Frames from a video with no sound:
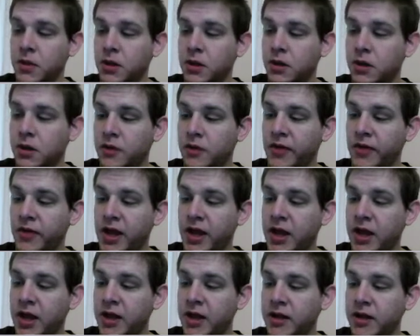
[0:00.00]
of
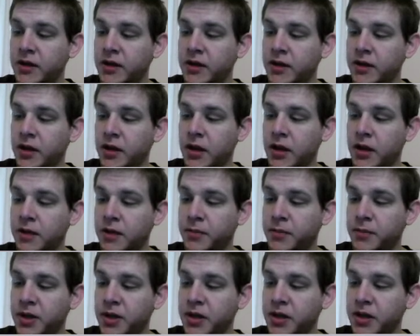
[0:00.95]
a and
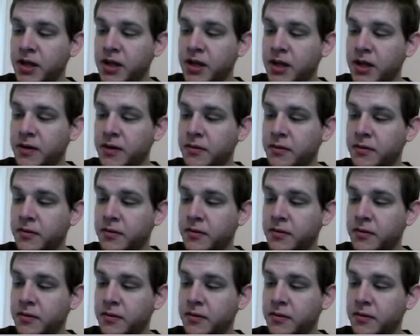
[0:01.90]
p to the n